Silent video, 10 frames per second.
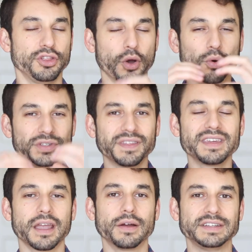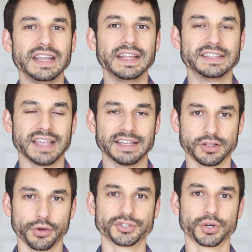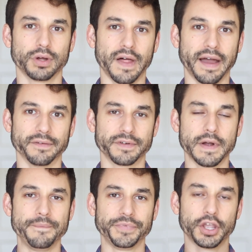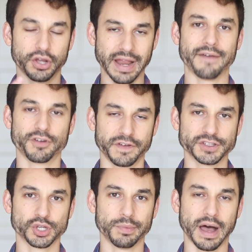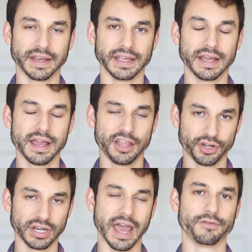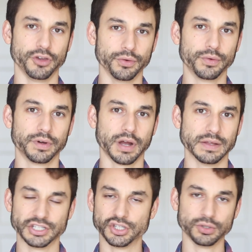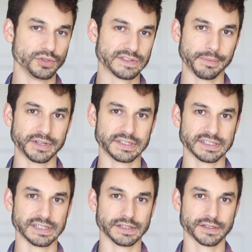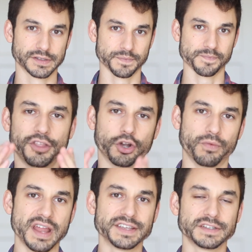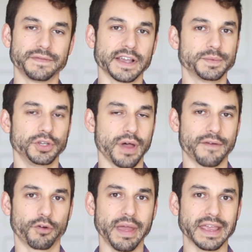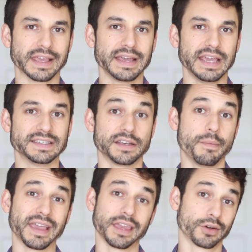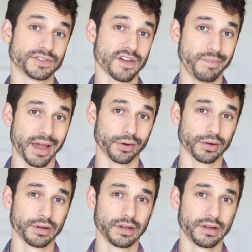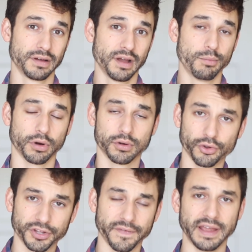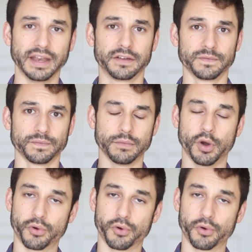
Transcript: The only thing guaranteed is as long as you're alive, you're going to have your physical body and you're going to have you, unless you lose them to disease. The greatest investment you'll ever make is into making yourself better more cultivated, more